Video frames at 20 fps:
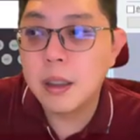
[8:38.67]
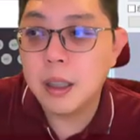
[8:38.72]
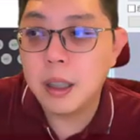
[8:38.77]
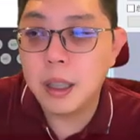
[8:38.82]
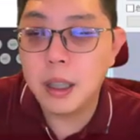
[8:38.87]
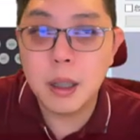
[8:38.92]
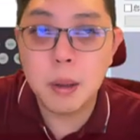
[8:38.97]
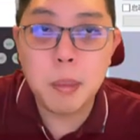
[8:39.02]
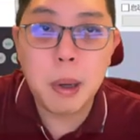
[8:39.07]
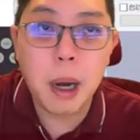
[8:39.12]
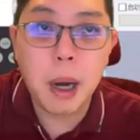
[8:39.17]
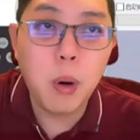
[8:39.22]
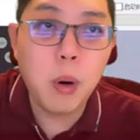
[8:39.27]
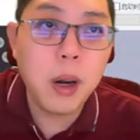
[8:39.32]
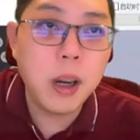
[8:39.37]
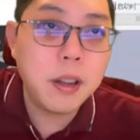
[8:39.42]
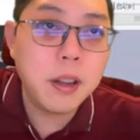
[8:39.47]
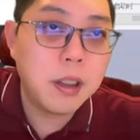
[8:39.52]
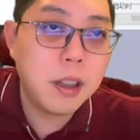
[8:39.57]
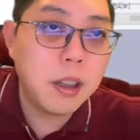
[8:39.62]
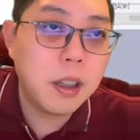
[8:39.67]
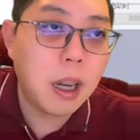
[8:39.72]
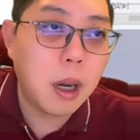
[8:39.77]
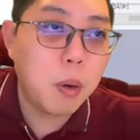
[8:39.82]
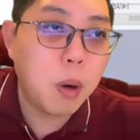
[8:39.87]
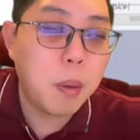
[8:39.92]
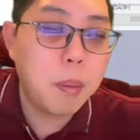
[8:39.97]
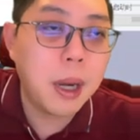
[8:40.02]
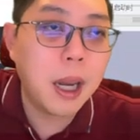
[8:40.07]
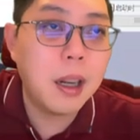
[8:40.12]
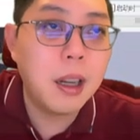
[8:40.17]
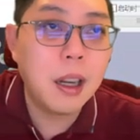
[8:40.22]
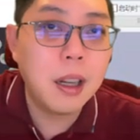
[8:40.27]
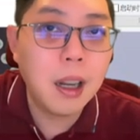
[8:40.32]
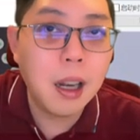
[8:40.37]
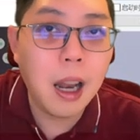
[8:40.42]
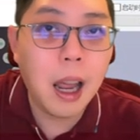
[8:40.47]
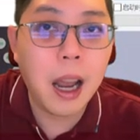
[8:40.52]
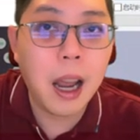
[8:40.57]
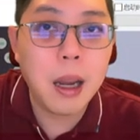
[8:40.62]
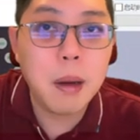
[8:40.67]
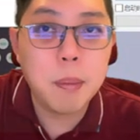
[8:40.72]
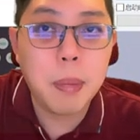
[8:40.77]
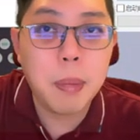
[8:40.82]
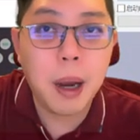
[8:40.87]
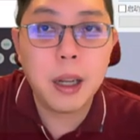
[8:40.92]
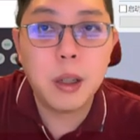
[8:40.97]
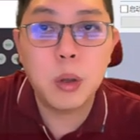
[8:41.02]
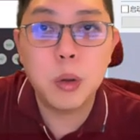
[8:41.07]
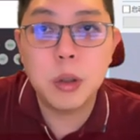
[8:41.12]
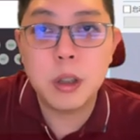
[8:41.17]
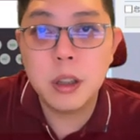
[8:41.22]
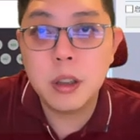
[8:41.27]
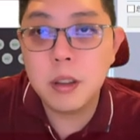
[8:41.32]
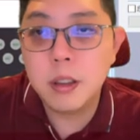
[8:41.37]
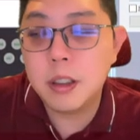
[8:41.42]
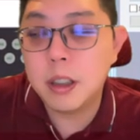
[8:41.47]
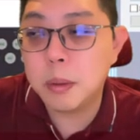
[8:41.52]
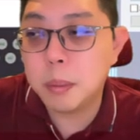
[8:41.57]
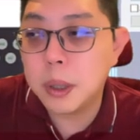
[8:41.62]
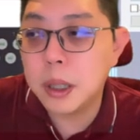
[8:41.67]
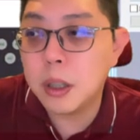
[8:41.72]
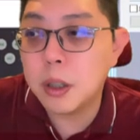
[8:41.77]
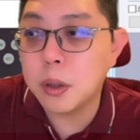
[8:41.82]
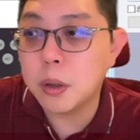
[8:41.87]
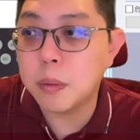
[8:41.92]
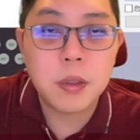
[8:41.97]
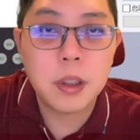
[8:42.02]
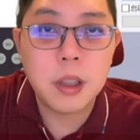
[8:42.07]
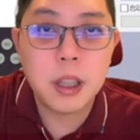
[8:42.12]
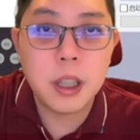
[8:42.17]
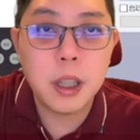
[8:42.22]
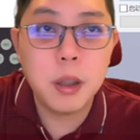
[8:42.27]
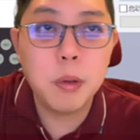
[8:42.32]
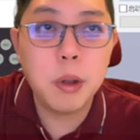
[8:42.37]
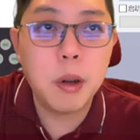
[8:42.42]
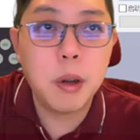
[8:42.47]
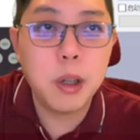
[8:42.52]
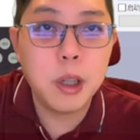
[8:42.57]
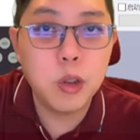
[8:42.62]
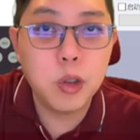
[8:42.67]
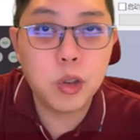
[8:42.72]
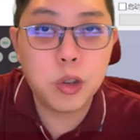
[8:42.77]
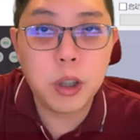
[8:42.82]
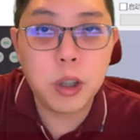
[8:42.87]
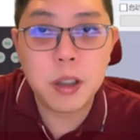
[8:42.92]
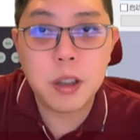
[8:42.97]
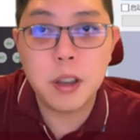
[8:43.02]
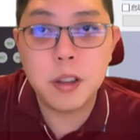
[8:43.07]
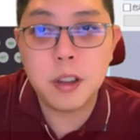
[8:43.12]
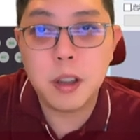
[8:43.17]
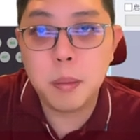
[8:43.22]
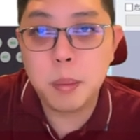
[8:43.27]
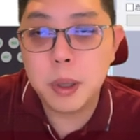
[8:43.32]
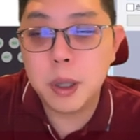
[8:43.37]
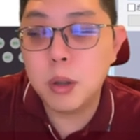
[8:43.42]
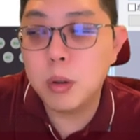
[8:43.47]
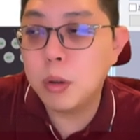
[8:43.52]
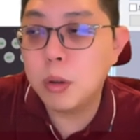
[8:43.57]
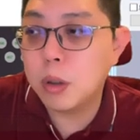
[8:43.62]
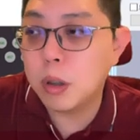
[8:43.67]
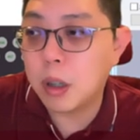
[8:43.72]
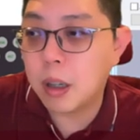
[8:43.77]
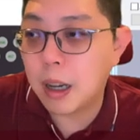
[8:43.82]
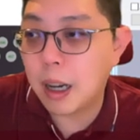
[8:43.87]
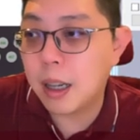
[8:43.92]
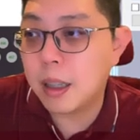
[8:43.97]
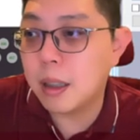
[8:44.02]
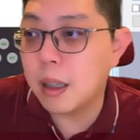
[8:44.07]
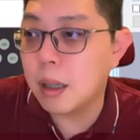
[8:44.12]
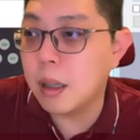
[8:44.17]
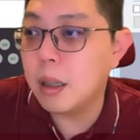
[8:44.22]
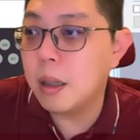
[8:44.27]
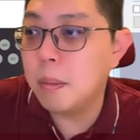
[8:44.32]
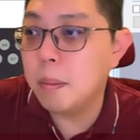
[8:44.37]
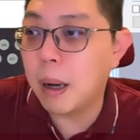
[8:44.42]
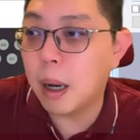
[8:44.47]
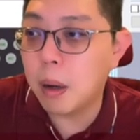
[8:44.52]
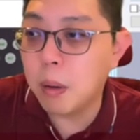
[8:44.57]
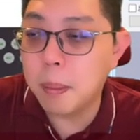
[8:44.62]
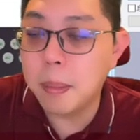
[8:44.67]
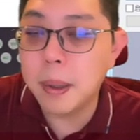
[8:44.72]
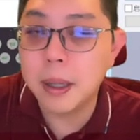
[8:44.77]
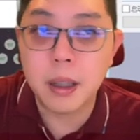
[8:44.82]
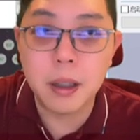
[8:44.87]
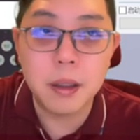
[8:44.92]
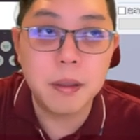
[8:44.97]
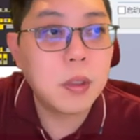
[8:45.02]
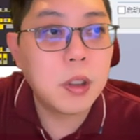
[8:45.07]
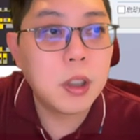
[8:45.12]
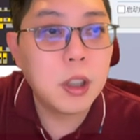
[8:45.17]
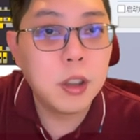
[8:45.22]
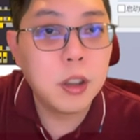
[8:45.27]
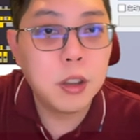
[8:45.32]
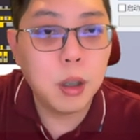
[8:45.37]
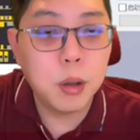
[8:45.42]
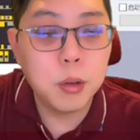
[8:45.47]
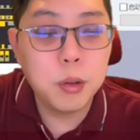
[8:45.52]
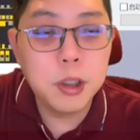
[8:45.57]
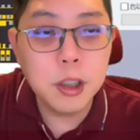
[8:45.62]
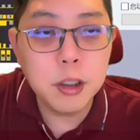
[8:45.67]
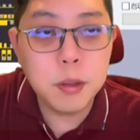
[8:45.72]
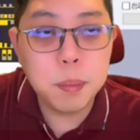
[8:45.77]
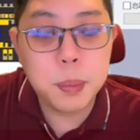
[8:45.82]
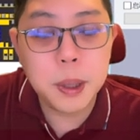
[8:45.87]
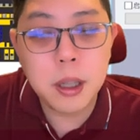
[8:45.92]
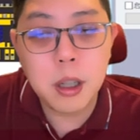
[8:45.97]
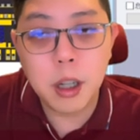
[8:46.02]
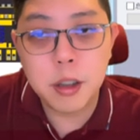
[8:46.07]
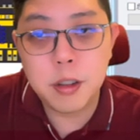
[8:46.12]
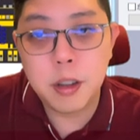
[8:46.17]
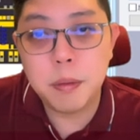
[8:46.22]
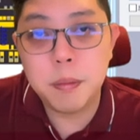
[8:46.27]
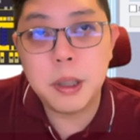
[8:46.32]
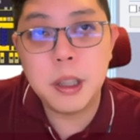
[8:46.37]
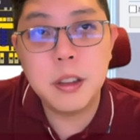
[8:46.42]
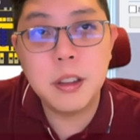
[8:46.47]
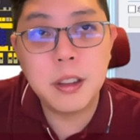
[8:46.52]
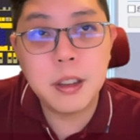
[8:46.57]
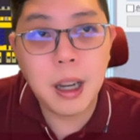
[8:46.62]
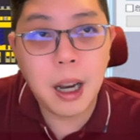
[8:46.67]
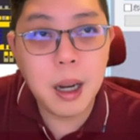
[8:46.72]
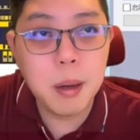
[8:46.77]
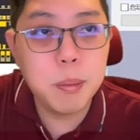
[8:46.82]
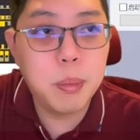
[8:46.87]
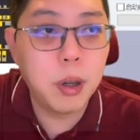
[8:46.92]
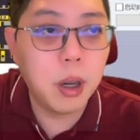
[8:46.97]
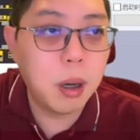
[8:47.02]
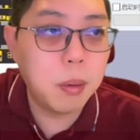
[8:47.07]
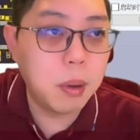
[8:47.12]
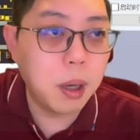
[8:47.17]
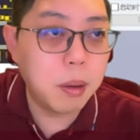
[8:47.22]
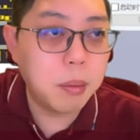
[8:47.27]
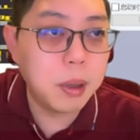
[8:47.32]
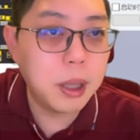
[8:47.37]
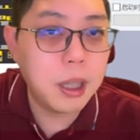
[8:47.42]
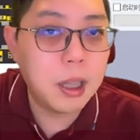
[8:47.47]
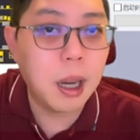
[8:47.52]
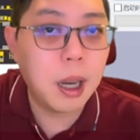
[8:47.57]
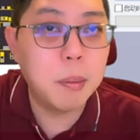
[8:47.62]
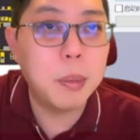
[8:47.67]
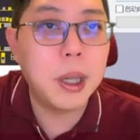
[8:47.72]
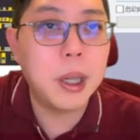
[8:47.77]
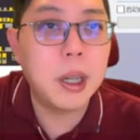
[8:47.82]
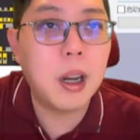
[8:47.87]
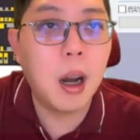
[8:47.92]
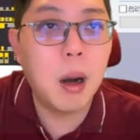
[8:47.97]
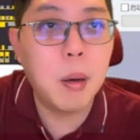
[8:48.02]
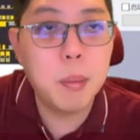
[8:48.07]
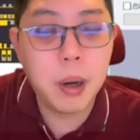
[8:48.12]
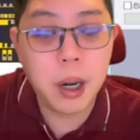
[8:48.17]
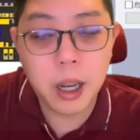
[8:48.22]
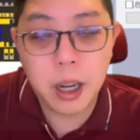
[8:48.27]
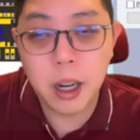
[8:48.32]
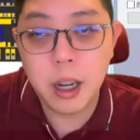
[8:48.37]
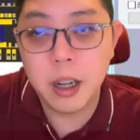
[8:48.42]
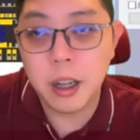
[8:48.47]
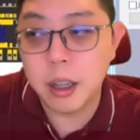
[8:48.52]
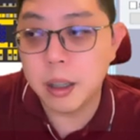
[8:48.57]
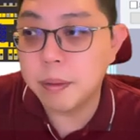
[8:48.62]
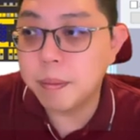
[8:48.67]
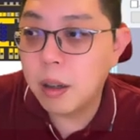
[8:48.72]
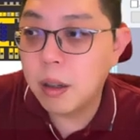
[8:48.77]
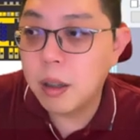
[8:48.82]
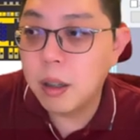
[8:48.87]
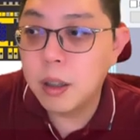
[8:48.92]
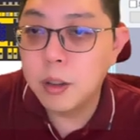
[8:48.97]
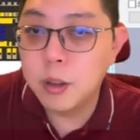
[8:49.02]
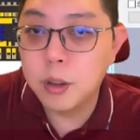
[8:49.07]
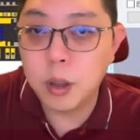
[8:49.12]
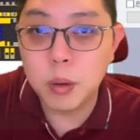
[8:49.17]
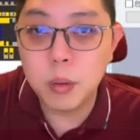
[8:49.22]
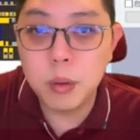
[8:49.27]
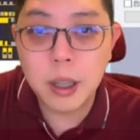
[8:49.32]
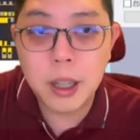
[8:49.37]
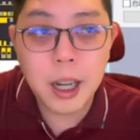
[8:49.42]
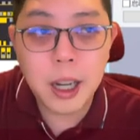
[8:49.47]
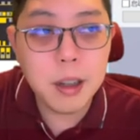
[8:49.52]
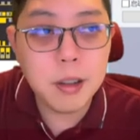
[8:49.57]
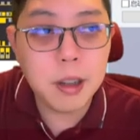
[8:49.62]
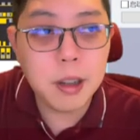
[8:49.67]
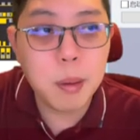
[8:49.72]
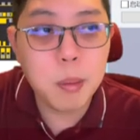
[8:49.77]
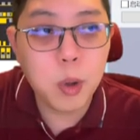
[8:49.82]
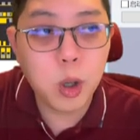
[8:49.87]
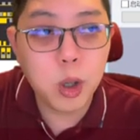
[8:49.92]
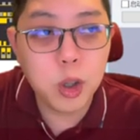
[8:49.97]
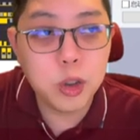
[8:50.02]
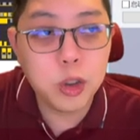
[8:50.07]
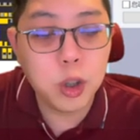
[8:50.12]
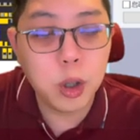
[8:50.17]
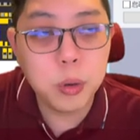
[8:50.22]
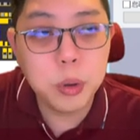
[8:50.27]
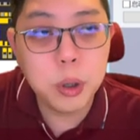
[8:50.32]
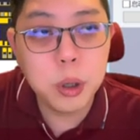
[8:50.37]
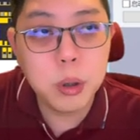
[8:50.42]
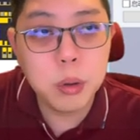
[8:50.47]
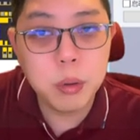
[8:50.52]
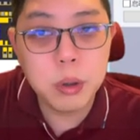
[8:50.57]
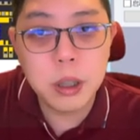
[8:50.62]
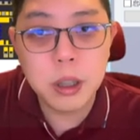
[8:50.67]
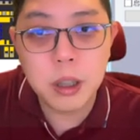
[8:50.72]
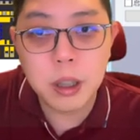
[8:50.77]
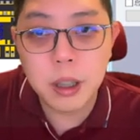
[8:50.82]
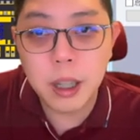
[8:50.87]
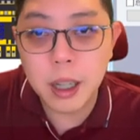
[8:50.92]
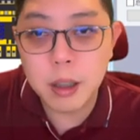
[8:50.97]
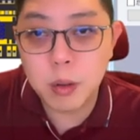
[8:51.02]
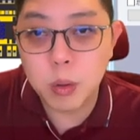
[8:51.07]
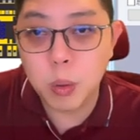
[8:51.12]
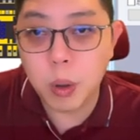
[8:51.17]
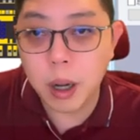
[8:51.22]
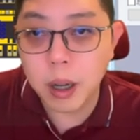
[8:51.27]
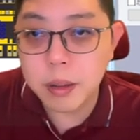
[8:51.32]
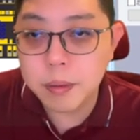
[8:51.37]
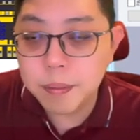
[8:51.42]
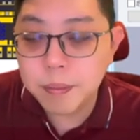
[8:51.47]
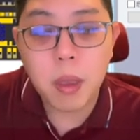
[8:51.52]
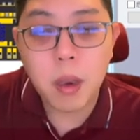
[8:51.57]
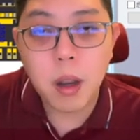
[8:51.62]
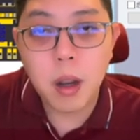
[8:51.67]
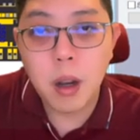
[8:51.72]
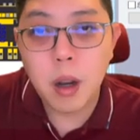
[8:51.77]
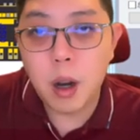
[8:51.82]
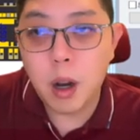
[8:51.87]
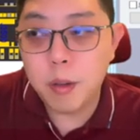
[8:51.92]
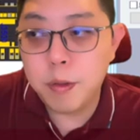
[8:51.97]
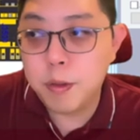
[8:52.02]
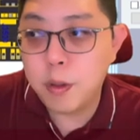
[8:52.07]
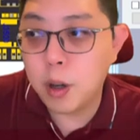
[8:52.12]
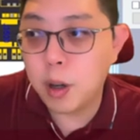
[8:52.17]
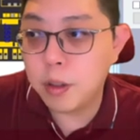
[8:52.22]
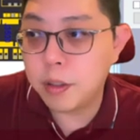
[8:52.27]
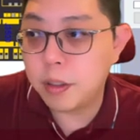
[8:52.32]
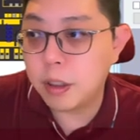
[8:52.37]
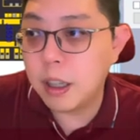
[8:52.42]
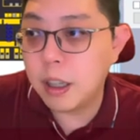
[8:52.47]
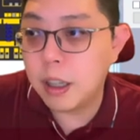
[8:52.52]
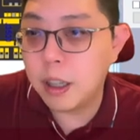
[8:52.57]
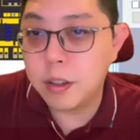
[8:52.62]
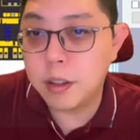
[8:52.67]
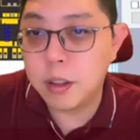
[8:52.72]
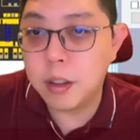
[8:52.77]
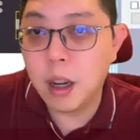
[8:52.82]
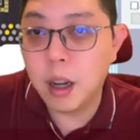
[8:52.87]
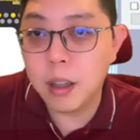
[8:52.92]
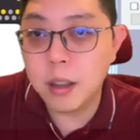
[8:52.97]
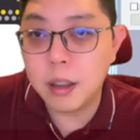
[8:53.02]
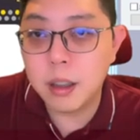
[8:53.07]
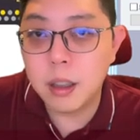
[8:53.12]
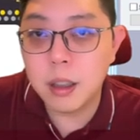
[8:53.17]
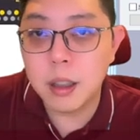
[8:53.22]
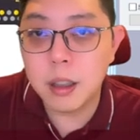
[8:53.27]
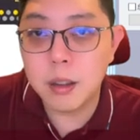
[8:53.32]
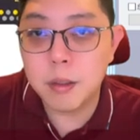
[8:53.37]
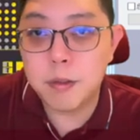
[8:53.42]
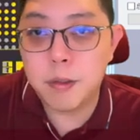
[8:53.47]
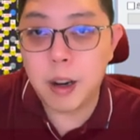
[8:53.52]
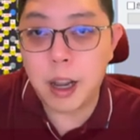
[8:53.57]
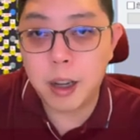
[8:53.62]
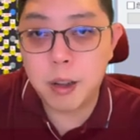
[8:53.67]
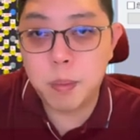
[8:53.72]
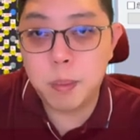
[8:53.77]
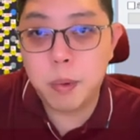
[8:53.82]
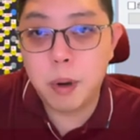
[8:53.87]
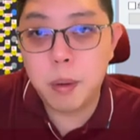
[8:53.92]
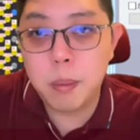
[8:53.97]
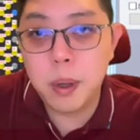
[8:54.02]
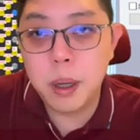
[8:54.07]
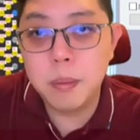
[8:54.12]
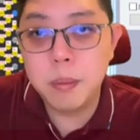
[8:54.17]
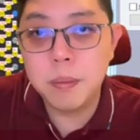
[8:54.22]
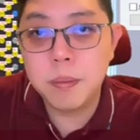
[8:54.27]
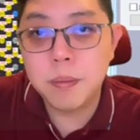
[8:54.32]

In the power IC, there will be another line back to the CPU. He will instruct the CPU to click the power button. So just because of design problem, it can be complicated. So the case I'm going to show you in the next one, of course it is not the flex problem.